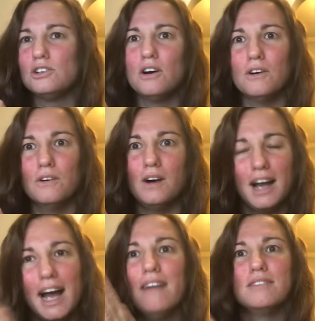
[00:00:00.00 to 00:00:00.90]
No, I
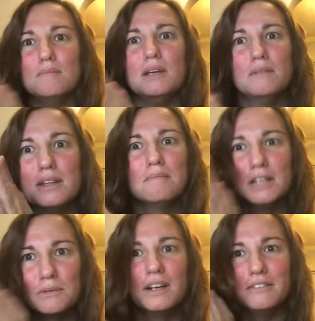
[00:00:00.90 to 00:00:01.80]
have to be within my
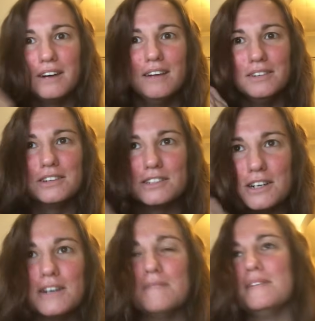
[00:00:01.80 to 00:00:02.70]
25-year
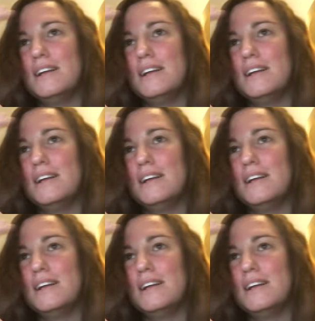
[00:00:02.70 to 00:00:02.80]
term.